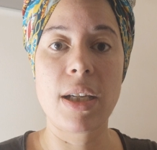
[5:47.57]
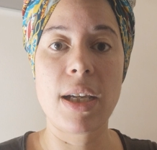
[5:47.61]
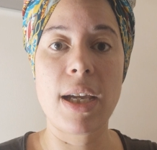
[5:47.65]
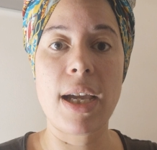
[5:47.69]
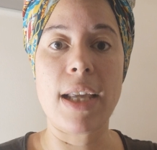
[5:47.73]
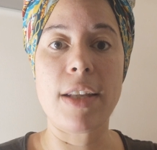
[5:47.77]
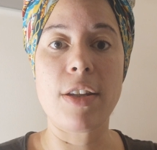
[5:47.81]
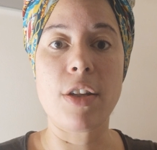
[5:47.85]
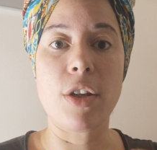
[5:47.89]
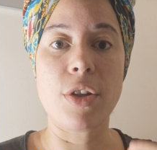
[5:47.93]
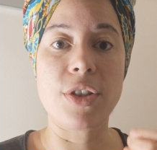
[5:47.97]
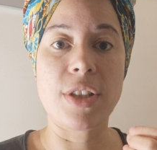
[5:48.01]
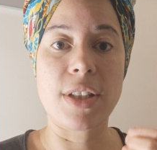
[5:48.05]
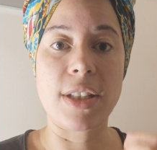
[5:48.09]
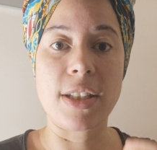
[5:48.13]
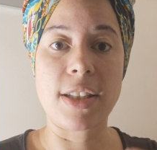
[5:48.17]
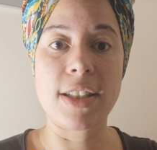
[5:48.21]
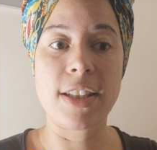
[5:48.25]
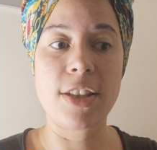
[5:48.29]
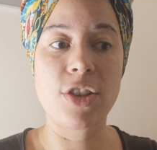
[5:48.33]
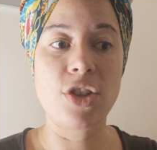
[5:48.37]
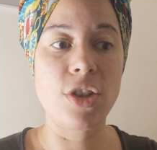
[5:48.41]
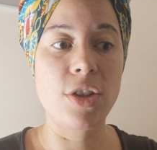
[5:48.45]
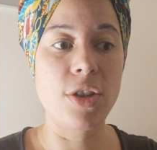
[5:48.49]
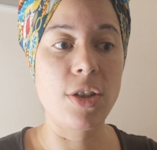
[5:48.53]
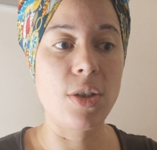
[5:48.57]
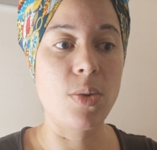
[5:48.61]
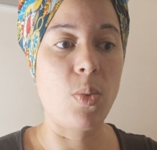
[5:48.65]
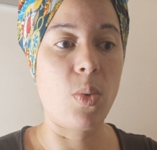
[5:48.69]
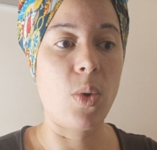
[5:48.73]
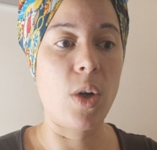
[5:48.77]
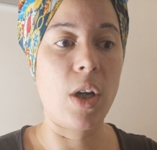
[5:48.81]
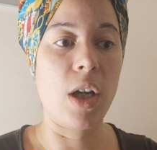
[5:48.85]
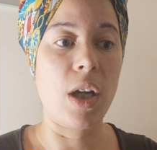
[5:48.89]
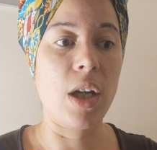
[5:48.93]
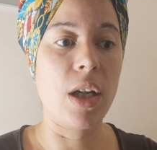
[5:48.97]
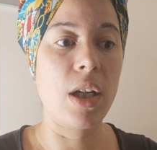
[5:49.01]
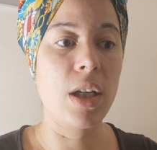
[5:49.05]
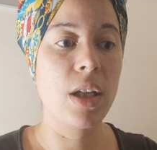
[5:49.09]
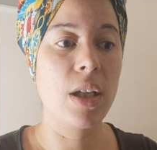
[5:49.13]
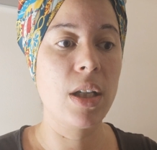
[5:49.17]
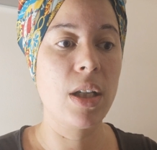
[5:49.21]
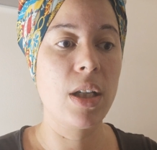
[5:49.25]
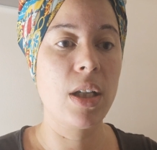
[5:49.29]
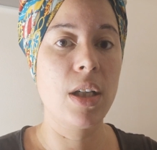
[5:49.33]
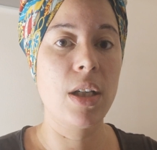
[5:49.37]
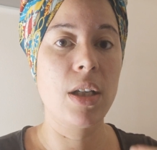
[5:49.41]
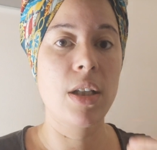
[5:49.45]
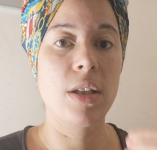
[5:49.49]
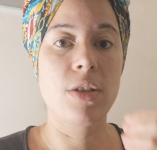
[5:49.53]
And those decisions were
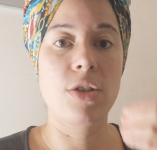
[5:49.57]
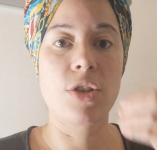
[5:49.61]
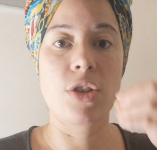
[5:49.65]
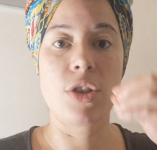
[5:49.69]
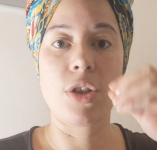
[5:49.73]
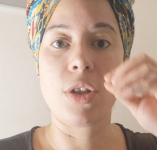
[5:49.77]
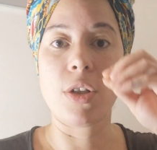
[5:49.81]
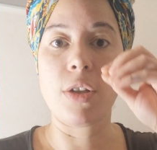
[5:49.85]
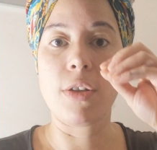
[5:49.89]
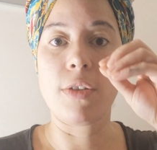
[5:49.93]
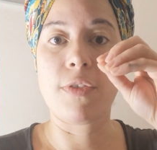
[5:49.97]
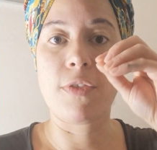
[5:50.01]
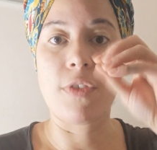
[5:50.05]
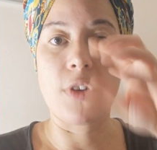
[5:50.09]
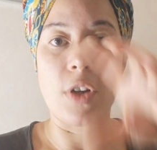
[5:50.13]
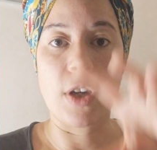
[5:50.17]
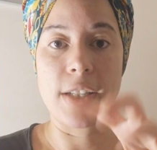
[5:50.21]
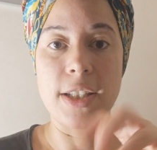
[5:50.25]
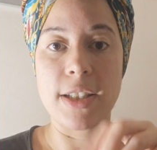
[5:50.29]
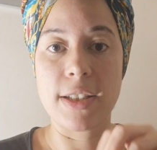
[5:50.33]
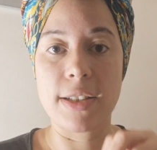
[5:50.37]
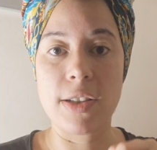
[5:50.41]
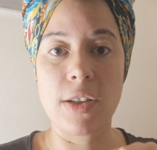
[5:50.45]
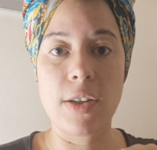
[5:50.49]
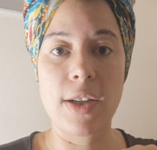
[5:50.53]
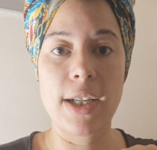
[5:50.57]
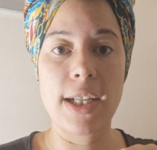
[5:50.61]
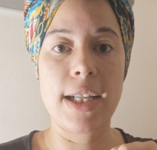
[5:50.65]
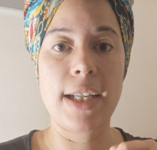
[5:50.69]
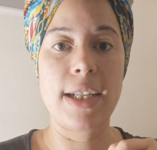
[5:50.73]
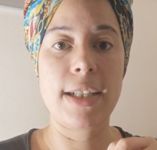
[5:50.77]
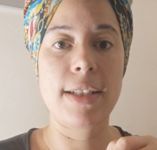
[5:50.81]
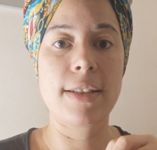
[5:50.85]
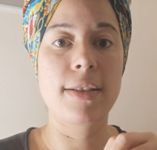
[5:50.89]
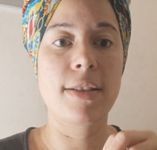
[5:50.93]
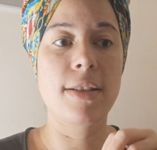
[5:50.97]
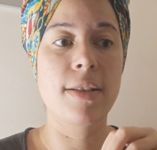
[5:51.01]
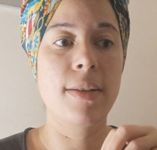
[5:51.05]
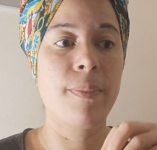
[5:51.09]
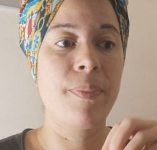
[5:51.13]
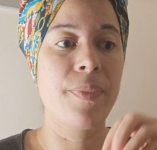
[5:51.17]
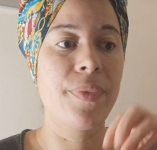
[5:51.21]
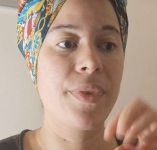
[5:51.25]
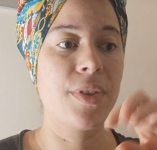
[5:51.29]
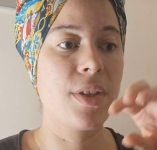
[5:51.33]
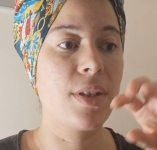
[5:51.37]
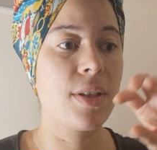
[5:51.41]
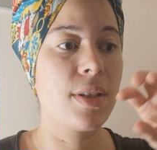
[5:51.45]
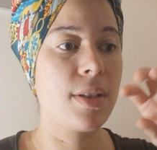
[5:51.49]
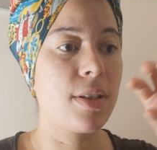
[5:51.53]
to fly to Thailand,
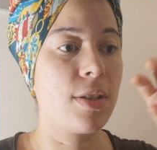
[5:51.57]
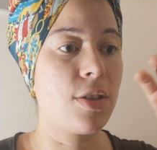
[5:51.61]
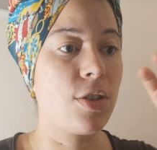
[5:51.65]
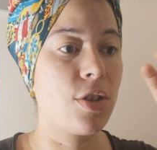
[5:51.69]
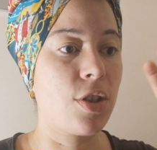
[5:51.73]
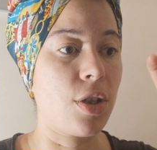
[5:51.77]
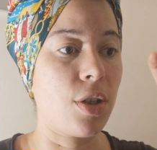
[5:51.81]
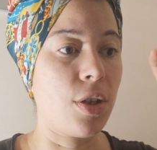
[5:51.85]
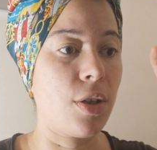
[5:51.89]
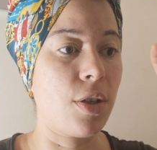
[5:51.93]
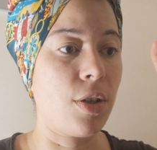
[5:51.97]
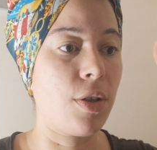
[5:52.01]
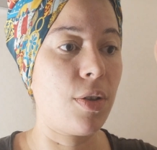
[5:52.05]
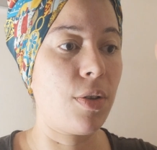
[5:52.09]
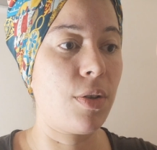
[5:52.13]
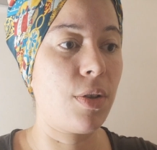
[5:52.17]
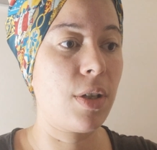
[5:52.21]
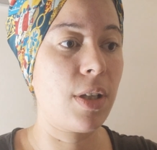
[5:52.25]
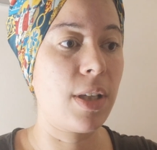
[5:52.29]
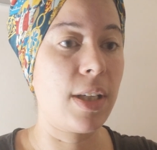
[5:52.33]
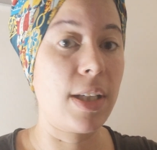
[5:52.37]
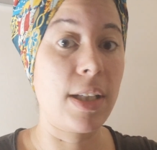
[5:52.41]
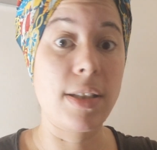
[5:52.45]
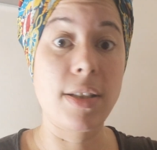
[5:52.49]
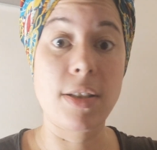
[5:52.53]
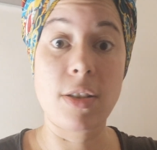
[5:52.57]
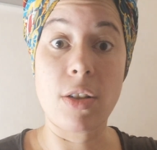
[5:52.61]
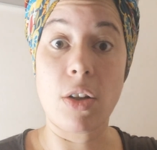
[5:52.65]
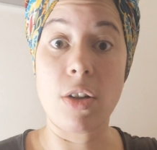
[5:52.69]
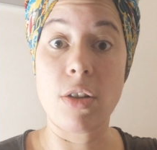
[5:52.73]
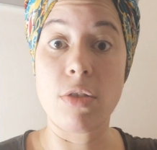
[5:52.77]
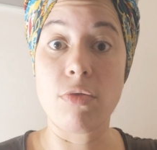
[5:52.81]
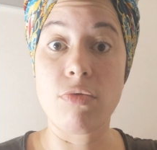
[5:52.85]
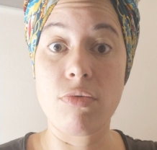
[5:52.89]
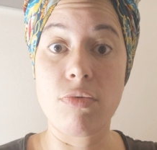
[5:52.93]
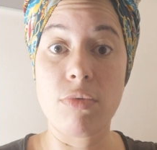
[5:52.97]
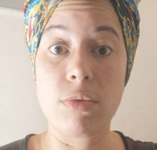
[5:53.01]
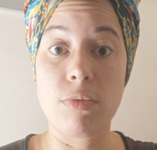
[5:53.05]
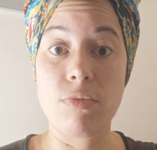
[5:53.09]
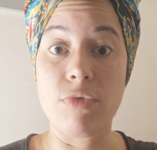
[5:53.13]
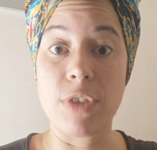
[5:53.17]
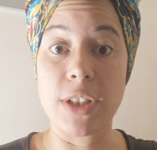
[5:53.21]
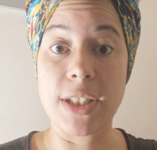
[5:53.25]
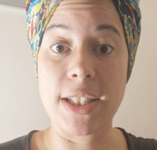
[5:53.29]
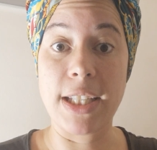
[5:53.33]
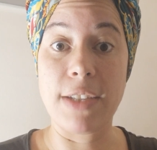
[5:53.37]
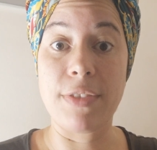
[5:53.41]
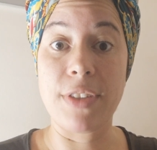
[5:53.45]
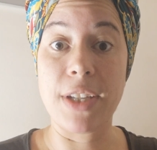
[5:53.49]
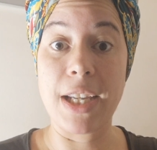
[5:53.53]
to start
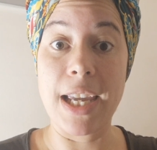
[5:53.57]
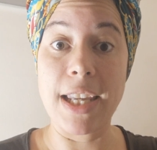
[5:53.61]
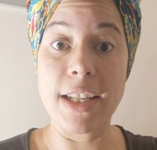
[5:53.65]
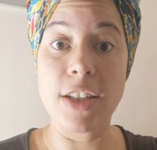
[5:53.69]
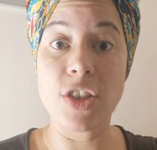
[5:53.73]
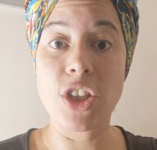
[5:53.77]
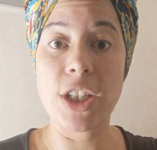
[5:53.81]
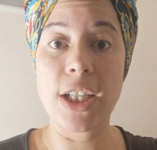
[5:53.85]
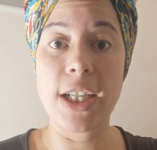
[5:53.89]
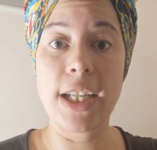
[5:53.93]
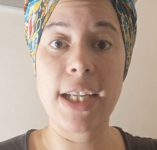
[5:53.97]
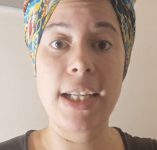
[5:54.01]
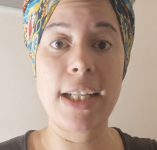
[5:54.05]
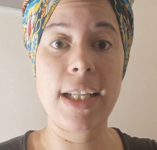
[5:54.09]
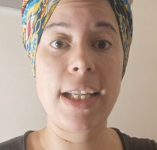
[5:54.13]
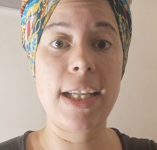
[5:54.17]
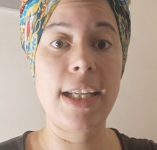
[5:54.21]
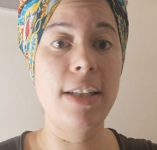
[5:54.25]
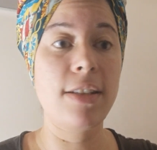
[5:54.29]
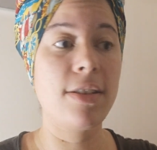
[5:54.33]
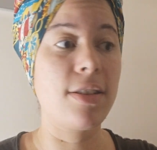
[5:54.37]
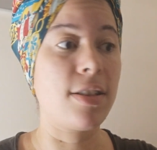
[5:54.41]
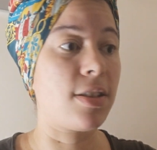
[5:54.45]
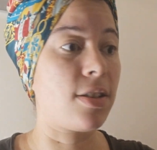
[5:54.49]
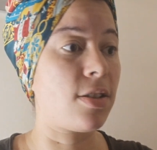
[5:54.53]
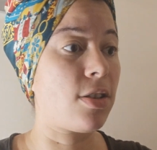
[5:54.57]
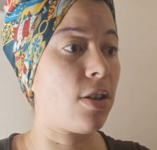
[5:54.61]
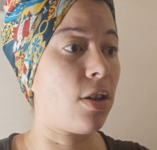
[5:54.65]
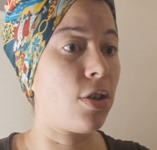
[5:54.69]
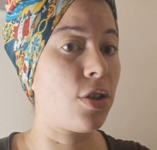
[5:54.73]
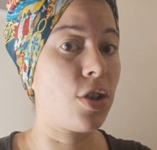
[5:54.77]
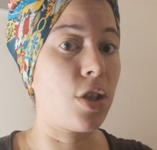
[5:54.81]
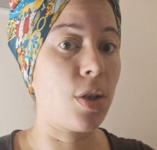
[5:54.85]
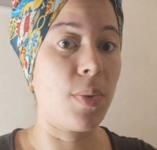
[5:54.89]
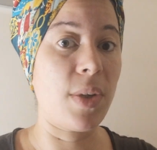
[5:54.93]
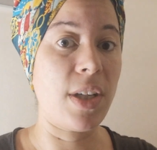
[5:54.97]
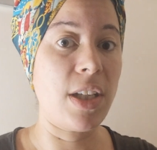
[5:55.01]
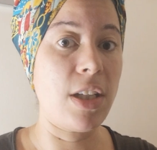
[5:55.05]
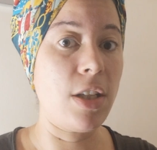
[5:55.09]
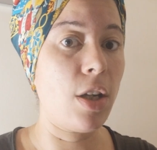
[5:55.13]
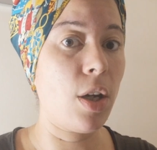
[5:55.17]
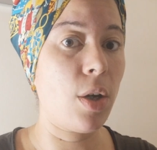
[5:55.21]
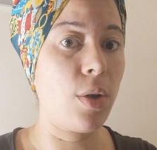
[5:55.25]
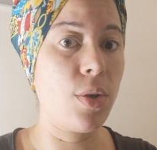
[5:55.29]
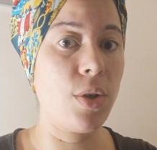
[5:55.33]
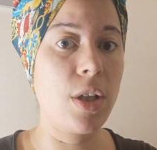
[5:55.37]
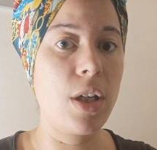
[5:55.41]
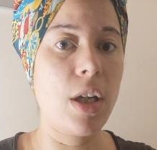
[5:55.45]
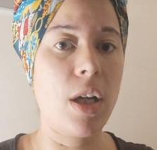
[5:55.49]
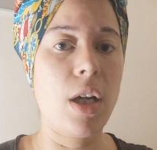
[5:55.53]
receiving energy healing, to start doing
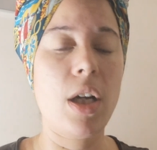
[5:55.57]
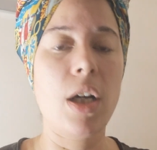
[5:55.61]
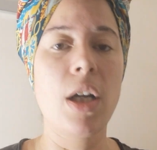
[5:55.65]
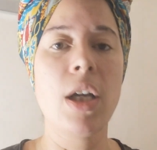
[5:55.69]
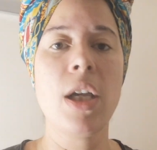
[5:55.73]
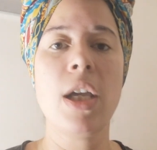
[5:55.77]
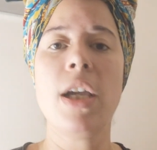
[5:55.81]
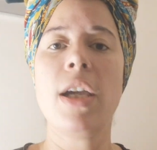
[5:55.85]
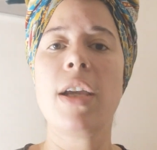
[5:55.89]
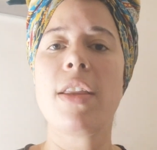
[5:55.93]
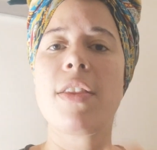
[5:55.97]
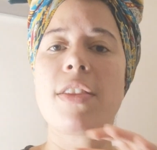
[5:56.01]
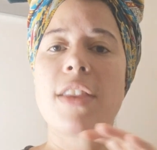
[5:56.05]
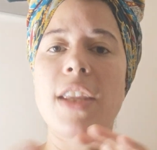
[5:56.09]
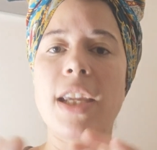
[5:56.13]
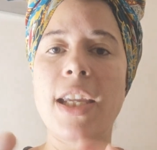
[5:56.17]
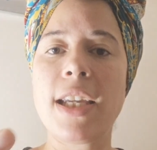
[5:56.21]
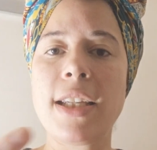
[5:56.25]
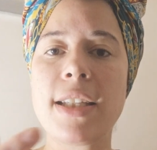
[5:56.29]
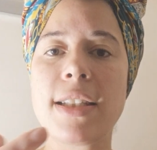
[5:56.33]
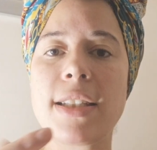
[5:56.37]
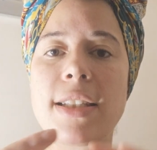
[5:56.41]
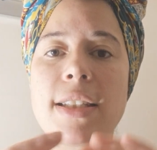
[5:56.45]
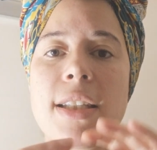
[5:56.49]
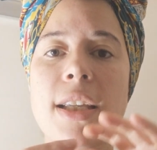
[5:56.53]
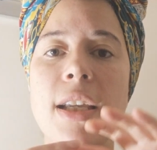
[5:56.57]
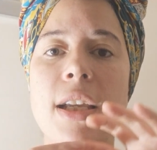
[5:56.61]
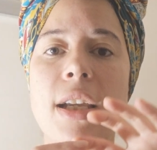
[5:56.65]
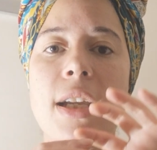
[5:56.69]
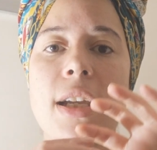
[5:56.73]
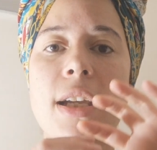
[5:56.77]
yoga. Things